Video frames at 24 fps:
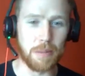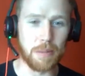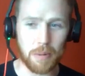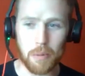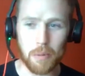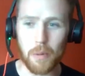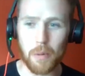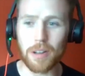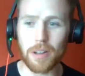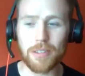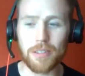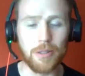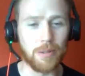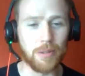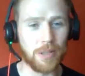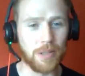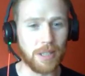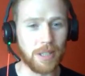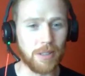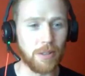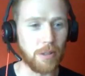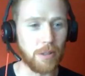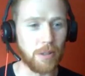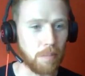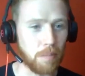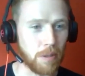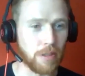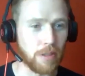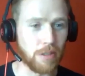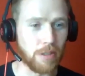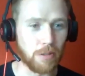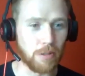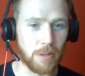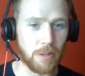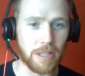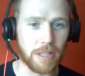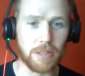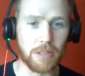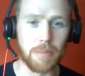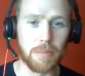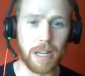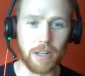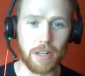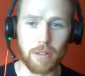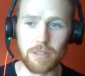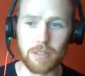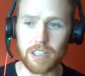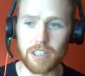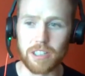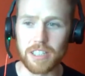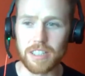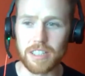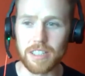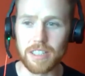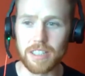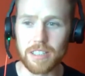What do you think the other person's resume looks like?